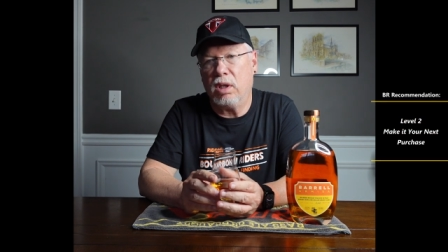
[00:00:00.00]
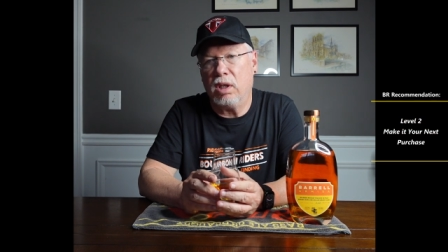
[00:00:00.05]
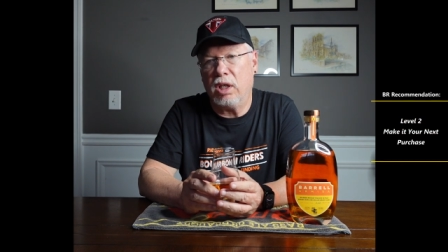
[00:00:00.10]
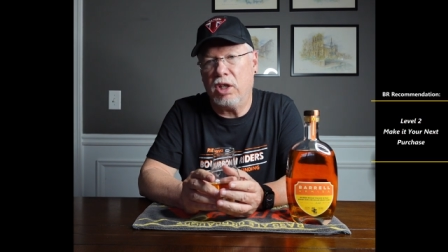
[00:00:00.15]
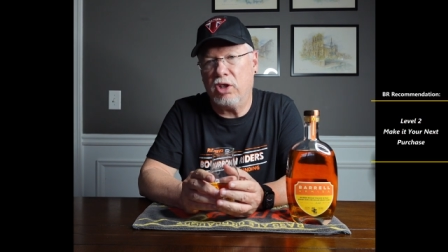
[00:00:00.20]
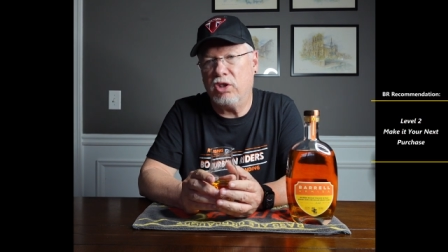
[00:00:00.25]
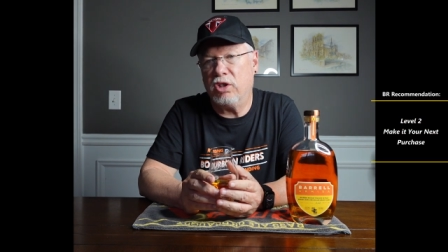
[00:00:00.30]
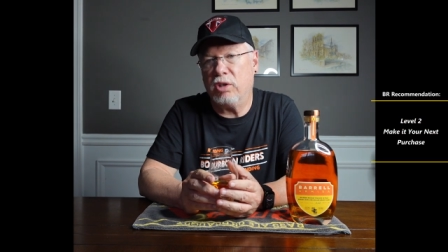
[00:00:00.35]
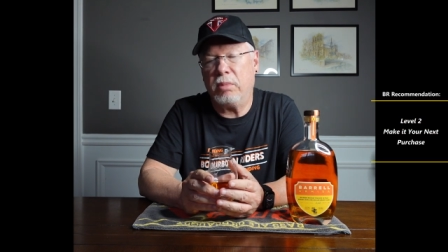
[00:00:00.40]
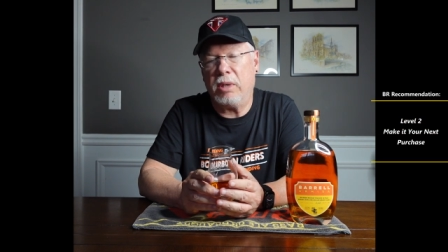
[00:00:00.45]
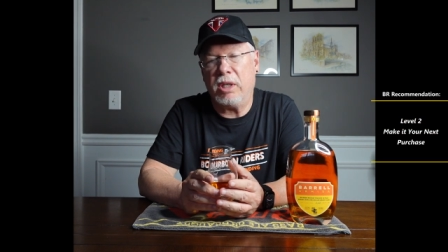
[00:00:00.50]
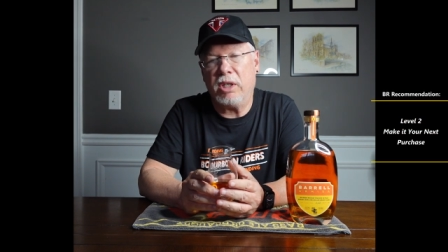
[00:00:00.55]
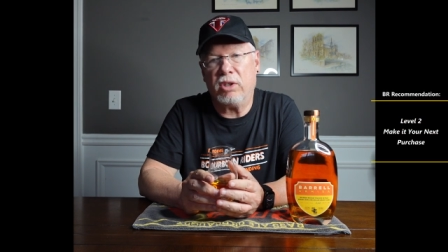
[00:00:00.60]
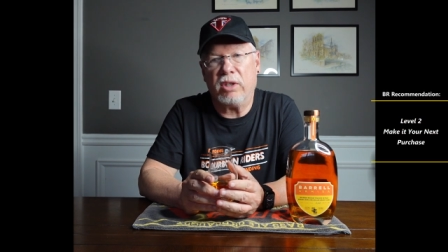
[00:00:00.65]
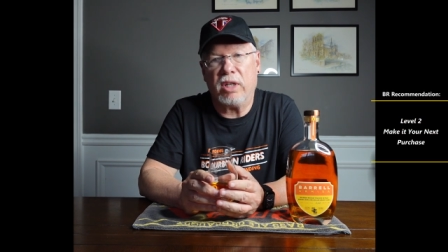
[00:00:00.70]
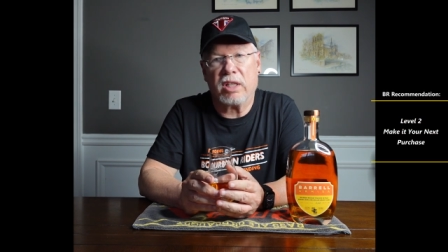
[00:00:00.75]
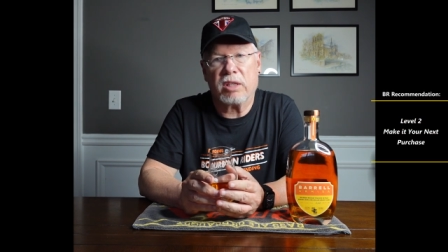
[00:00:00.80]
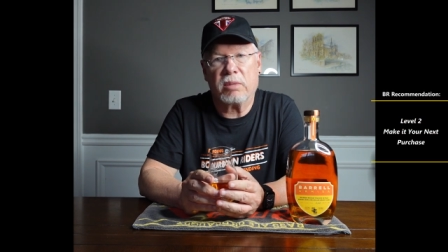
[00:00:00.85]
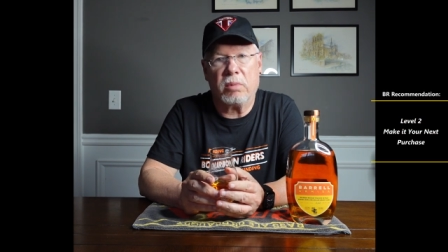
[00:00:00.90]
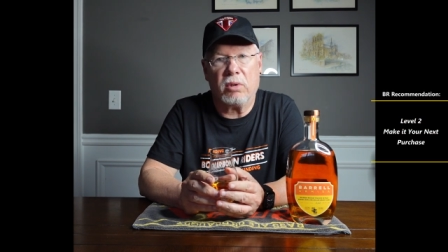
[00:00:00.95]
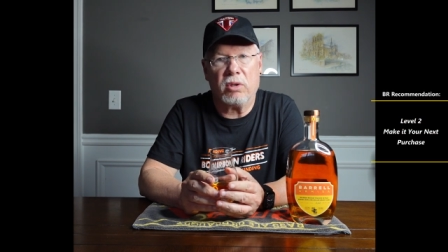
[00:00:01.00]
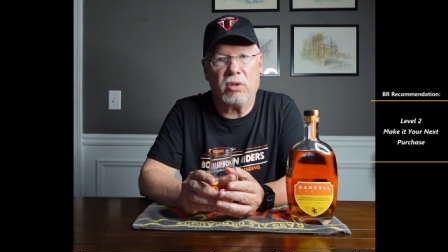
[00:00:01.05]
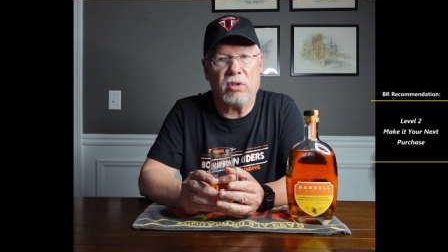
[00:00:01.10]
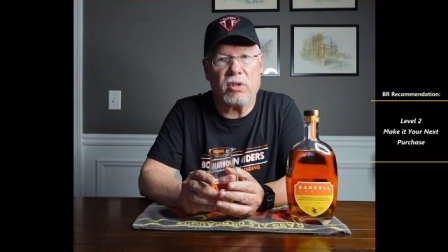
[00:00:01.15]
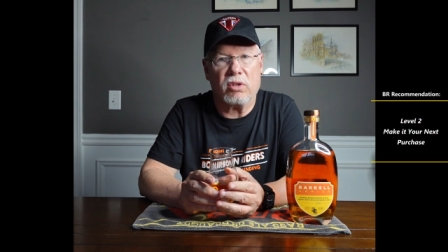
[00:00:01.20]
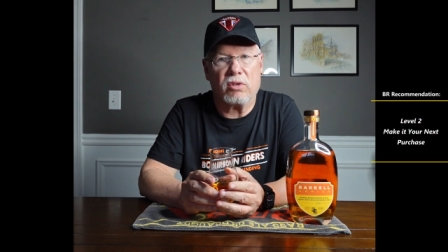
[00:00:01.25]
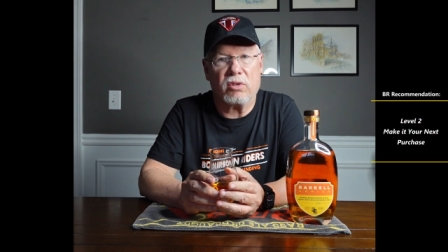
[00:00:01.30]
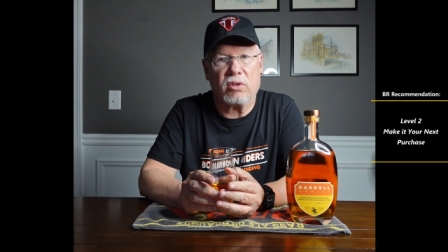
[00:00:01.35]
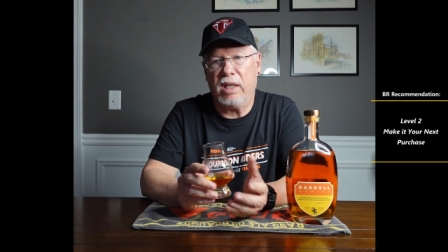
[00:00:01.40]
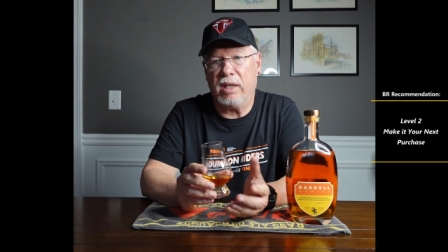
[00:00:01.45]
It should be your next
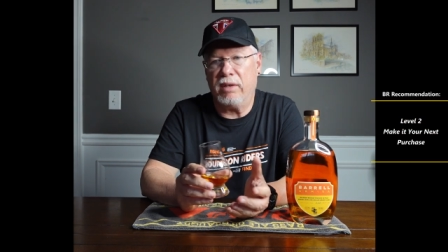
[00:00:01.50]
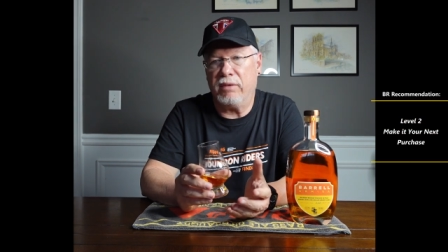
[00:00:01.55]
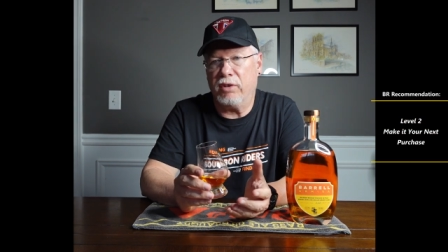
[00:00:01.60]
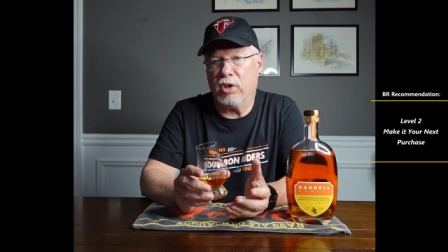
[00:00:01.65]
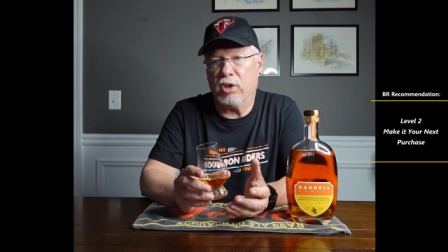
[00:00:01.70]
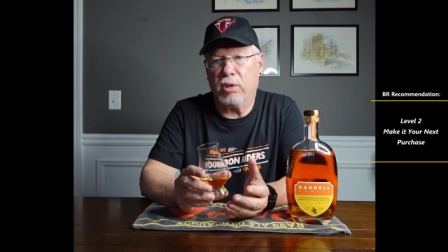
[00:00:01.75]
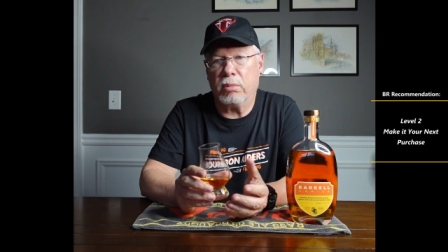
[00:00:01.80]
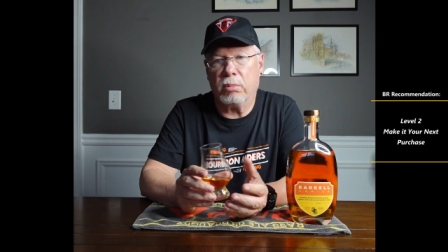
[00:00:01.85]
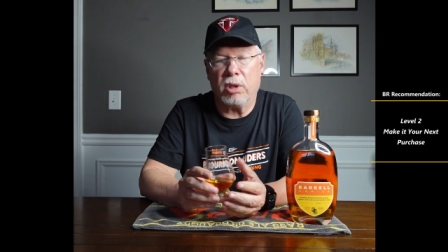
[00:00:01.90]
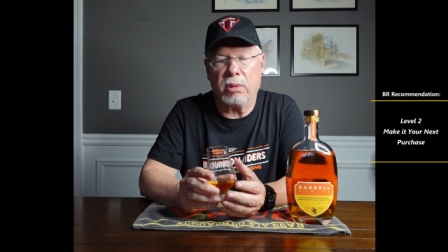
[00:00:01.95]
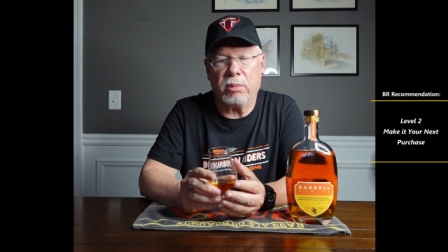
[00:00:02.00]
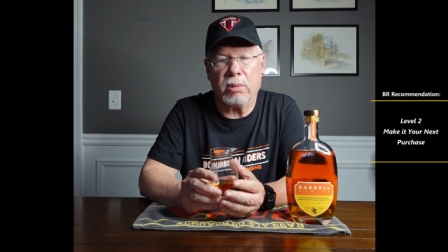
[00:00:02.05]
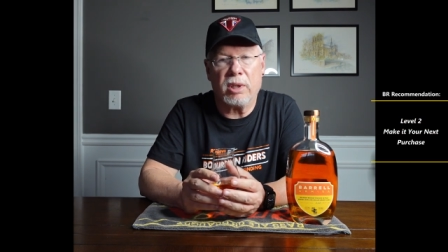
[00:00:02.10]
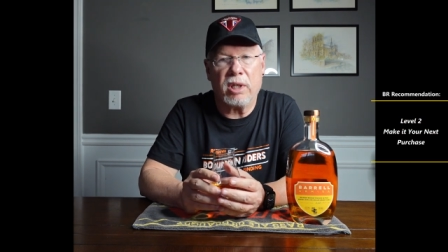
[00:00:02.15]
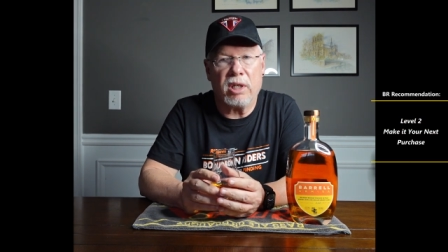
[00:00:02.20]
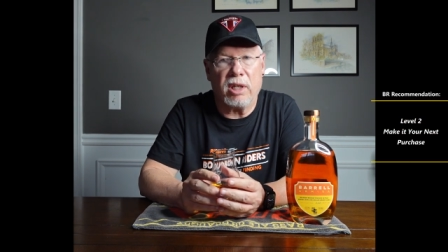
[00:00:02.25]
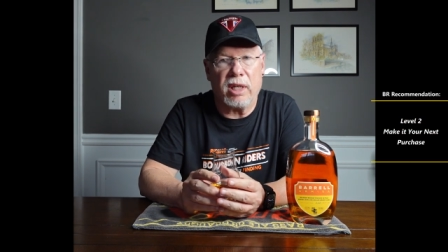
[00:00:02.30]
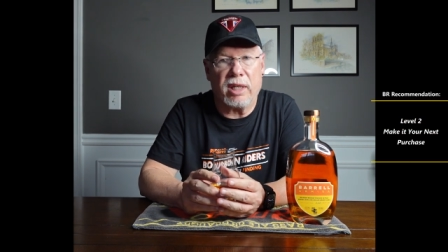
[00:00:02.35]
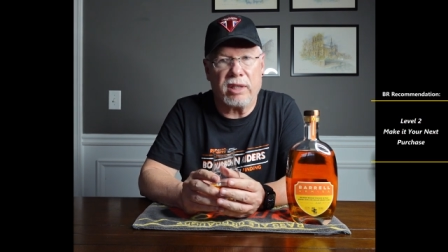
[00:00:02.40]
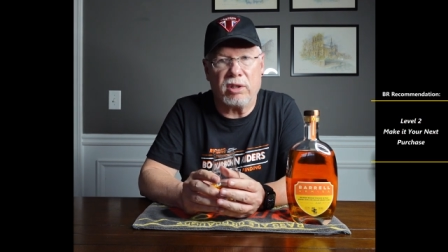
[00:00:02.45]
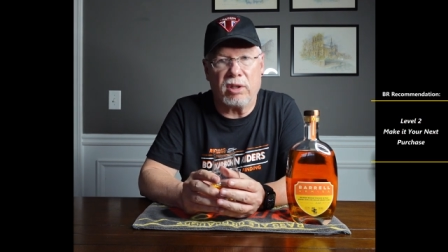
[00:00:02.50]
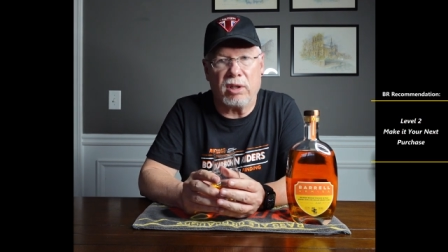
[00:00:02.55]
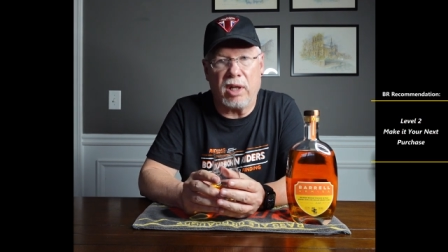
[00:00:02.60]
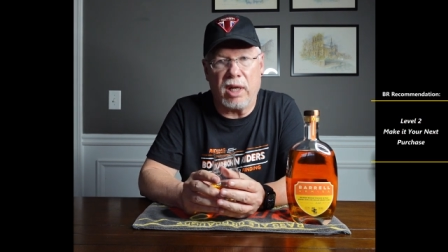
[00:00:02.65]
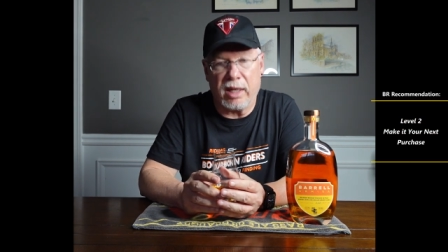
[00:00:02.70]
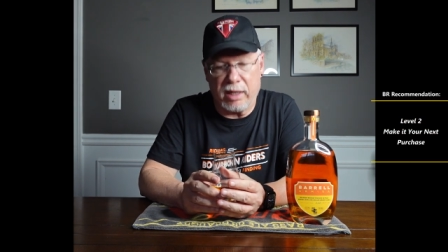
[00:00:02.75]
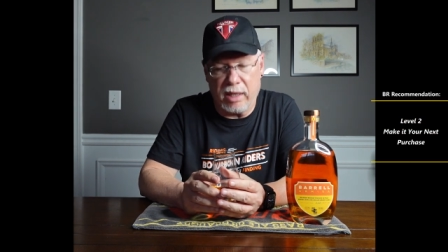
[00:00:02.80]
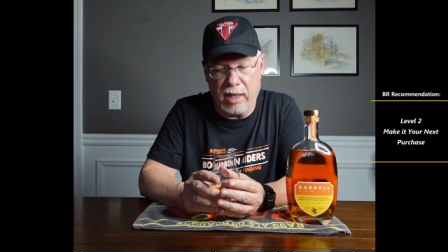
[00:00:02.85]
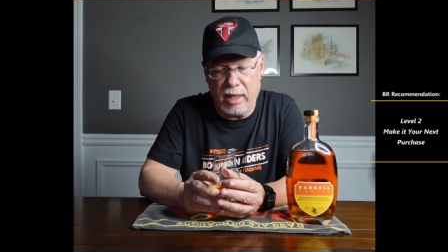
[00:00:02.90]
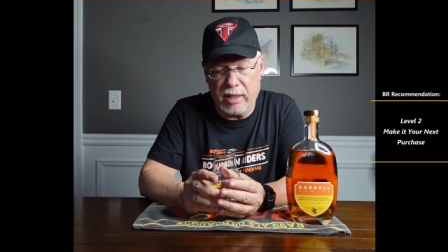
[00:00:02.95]
purchase. If you're a bourbon collector
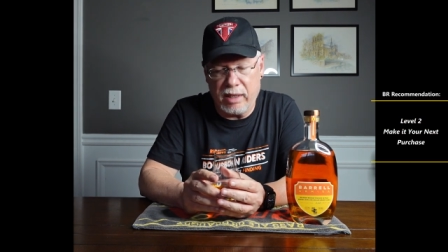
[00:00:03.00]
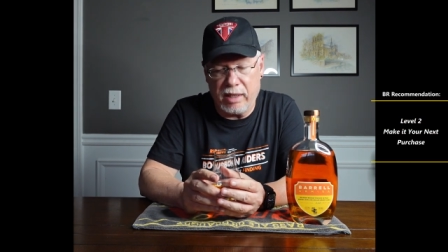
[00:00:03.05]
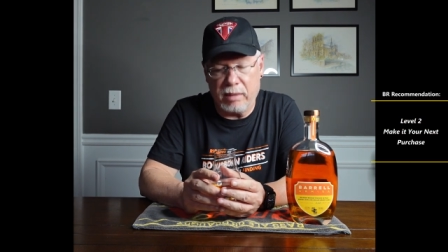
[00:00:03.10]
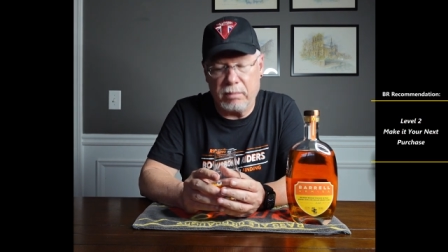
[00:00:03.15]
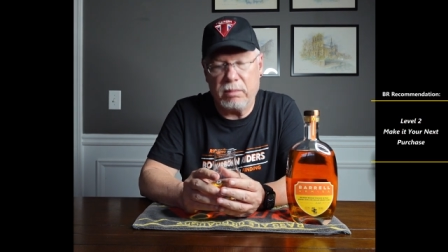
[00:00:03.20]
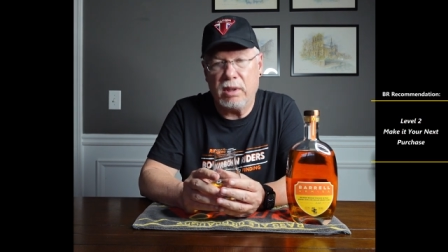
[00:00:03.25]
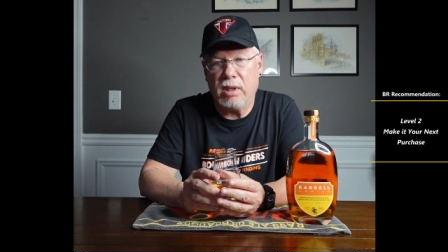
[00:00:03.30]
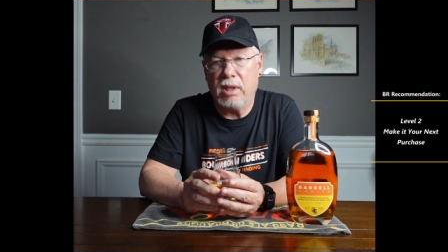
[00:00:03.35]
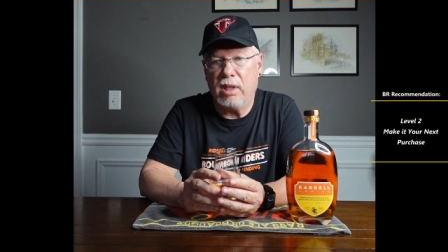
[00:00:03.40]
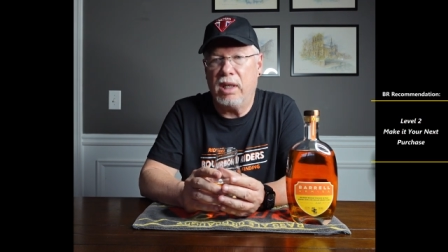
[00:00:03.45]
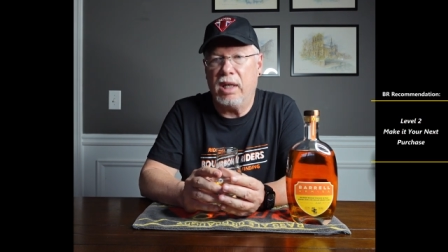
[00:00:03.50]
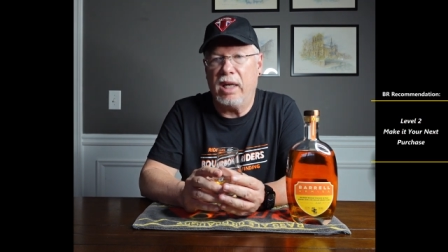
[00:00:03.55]
like I am,